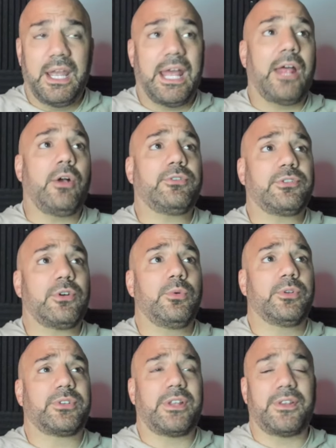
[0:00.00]
And I also
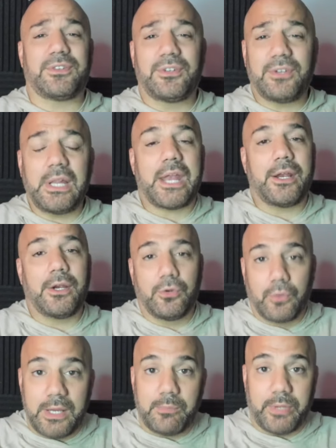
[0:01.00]
will say this. There's a lot of
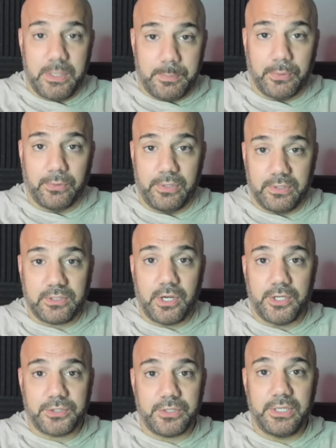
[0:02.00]
great people in this
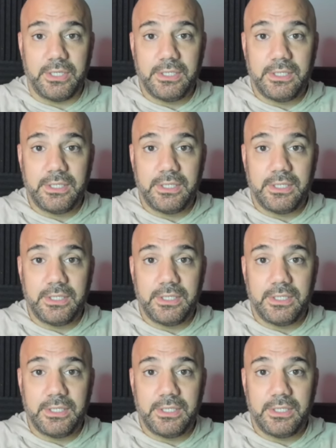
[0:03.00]
country.